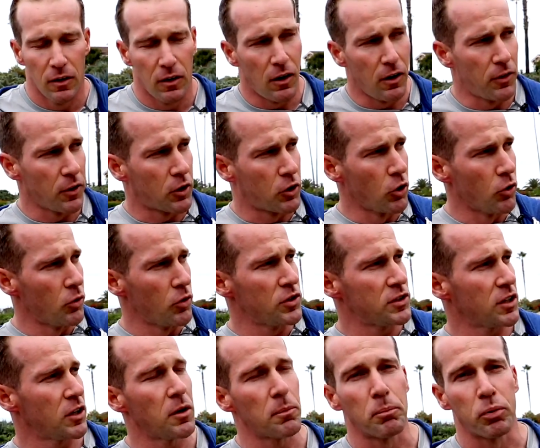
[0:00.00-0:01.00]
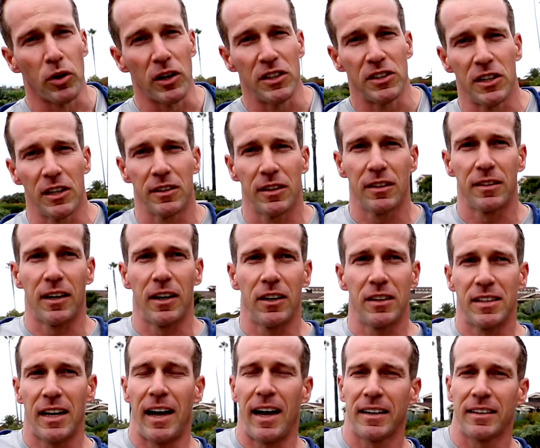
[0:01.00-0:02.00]
All the gurus that are preaching that their
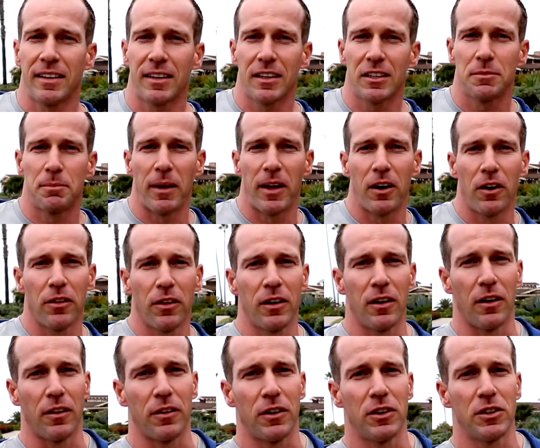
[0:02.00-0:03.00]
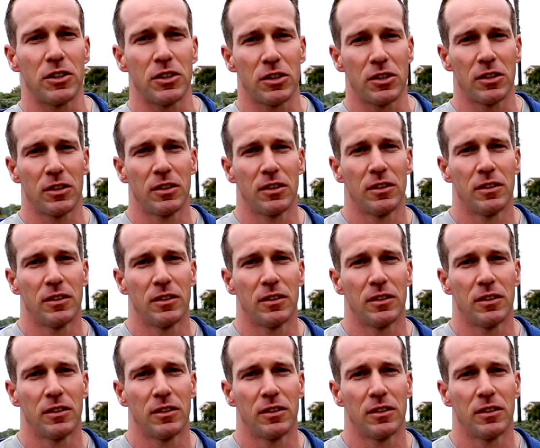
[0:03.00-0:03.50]
tactic is better than others,